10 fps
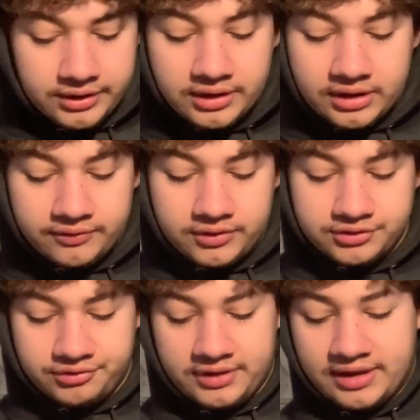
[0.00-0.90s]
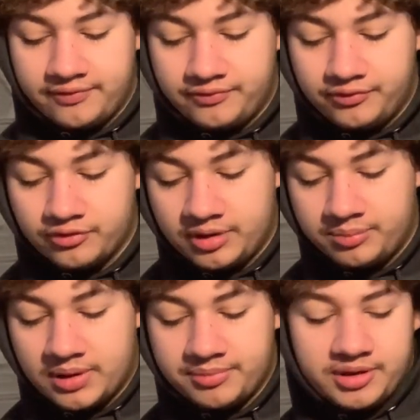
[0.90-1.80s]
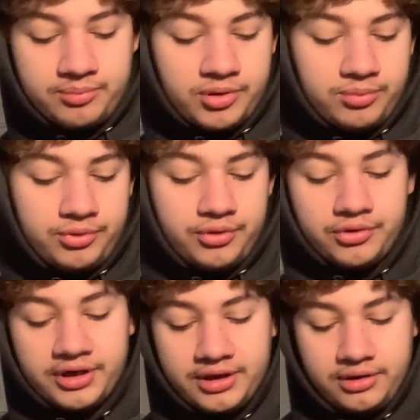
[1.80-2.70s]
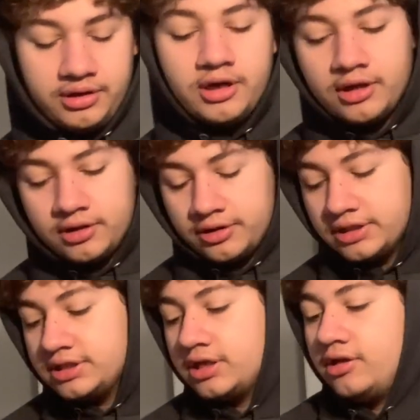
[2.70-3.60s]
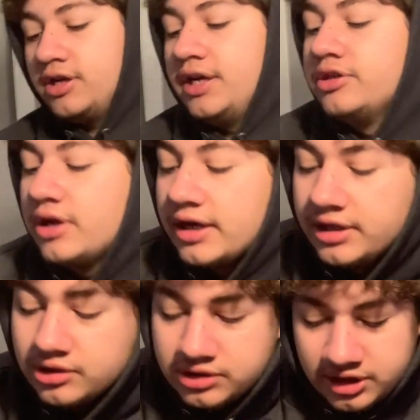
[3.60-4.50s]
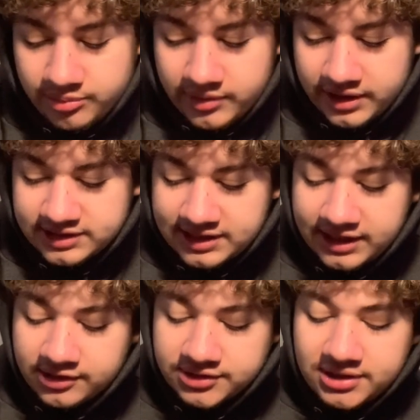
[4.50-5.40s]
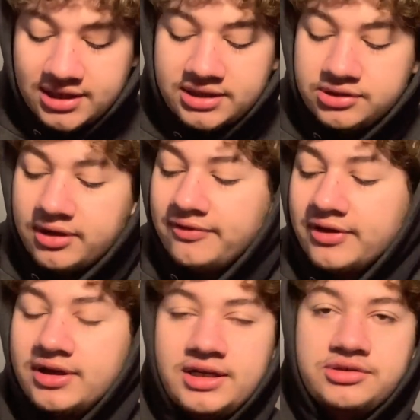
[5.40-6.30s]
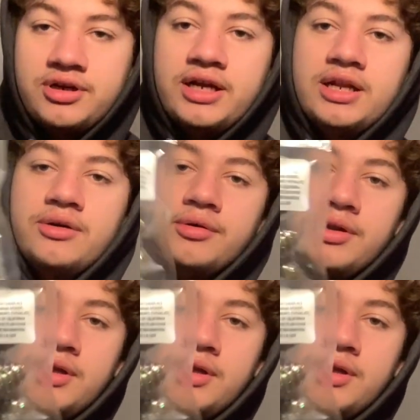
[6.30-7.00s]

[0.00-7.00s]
then of course we have green pumpkin, purple green. This is a color I use in my Senkos a lot, so I figured I'd try it out